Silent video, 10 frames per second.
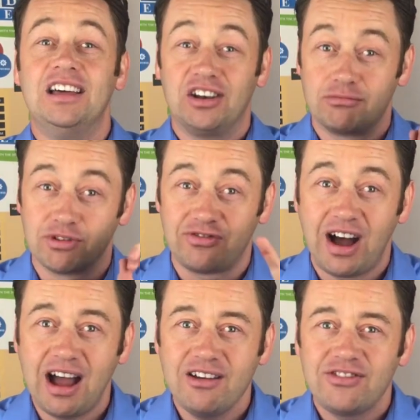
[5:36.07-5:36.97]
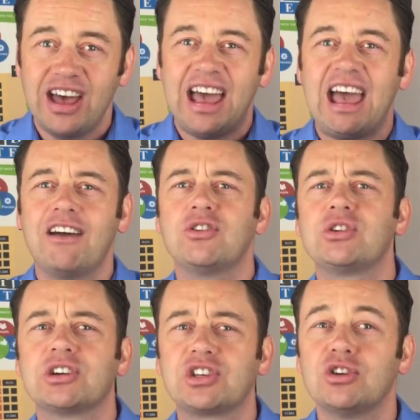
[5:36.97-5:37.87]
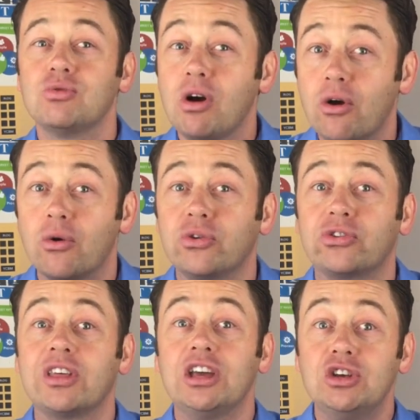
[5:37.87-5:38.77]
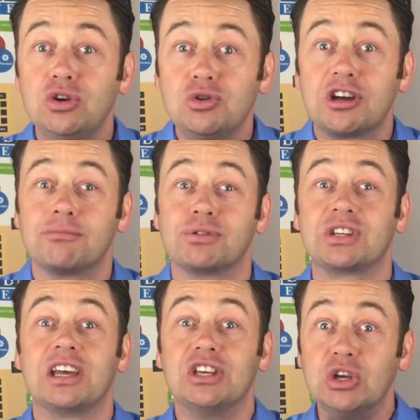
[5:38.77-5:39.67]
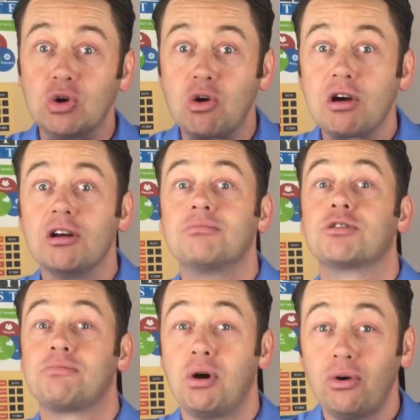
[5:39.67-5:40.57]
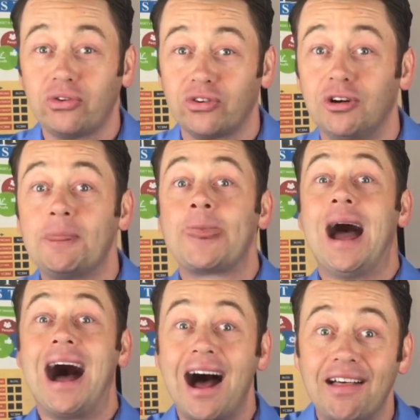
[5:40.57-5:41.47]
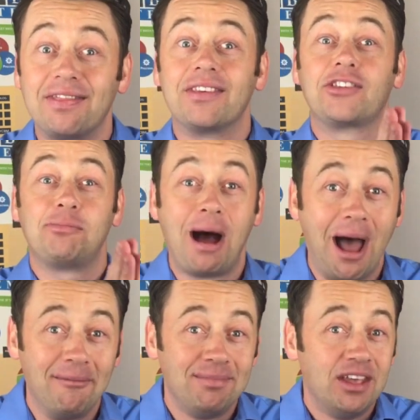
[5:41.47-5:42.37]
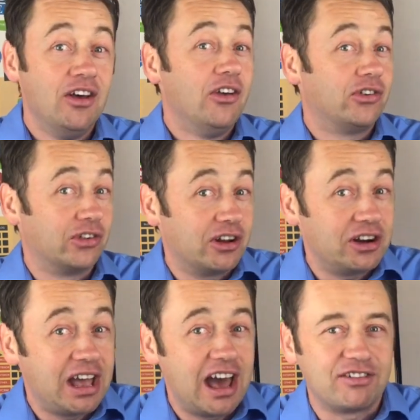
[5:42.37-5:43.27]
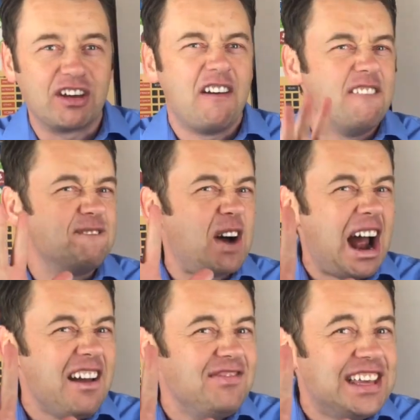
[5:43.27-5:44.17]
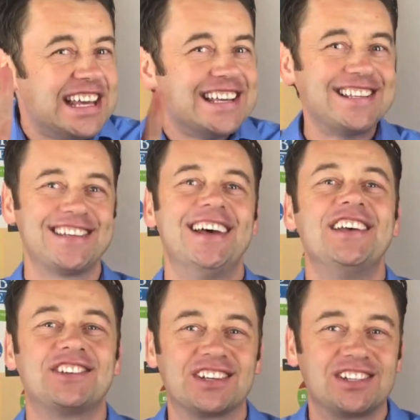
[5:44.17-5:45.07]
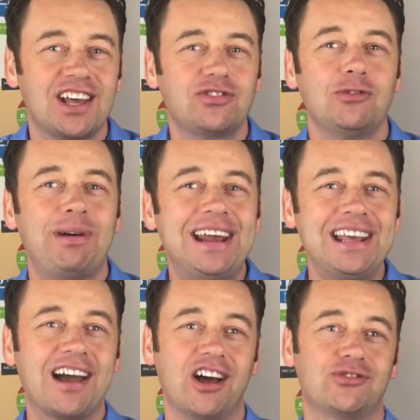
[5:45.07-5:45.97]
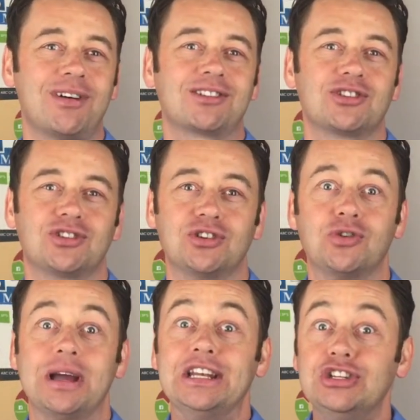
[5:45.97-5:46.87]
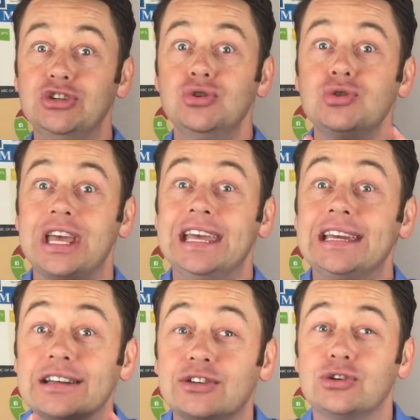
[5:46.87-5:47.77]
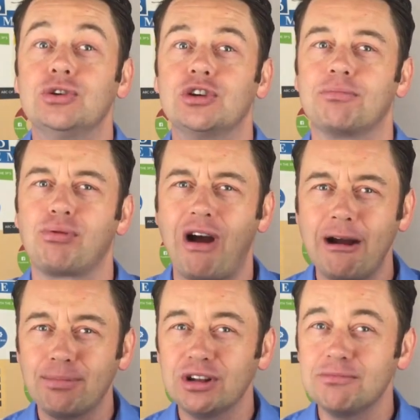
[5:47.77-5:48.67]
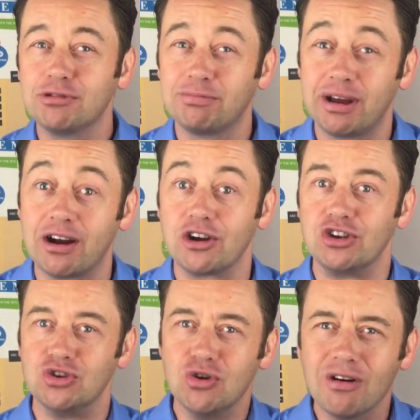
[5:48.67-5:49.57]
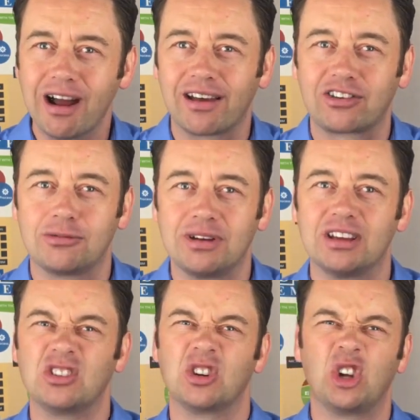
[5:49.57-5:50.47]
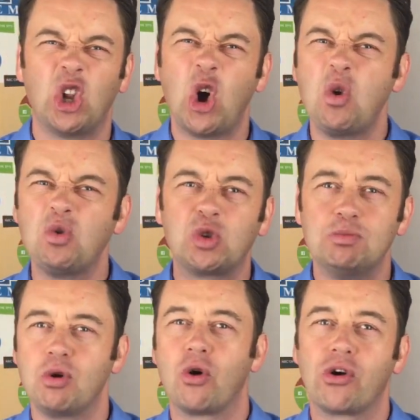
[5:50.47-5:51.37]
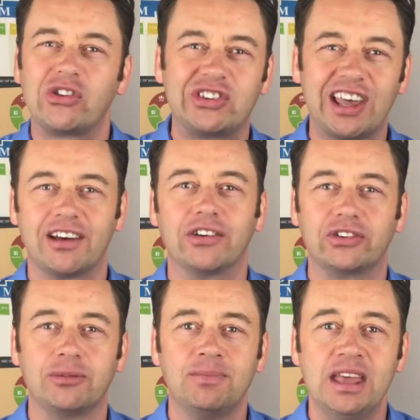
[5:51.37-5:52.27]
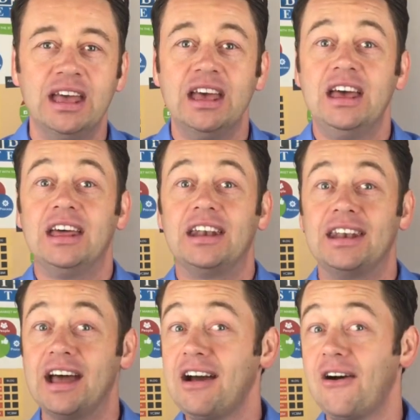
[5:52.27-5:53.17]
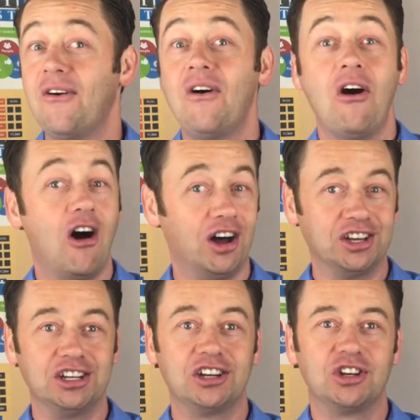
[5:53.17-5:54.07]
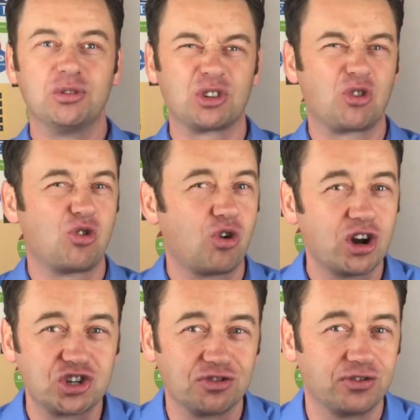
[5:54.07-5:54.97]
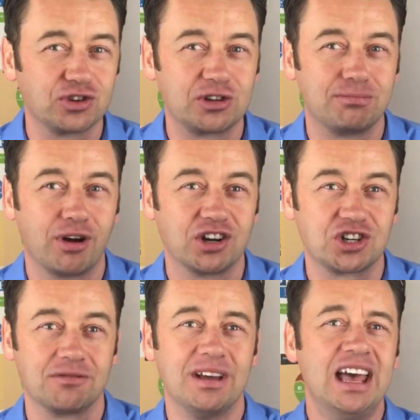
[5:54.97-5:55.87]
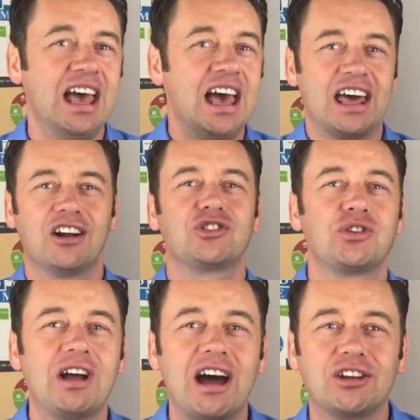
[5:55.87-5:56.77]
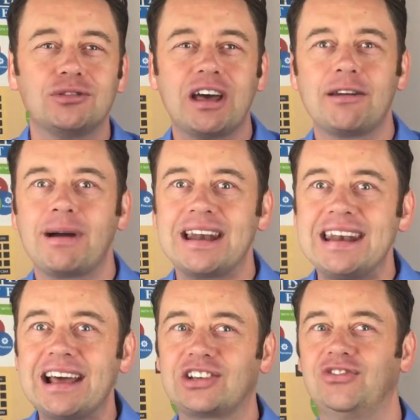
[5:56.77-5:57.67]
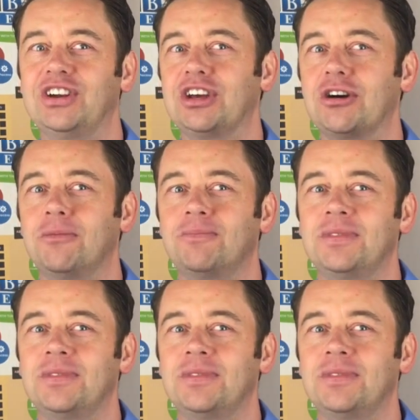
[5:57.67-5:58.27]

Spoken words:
Number five, have your ducks in a row so that you can present your proposal on the spot. So there you have it. Five things successful painting contractors do, and you can too, to properly prepare your estimate to close more sales. Now, all you need to do is crush your first impression. And I'll show you how to do that in my next video.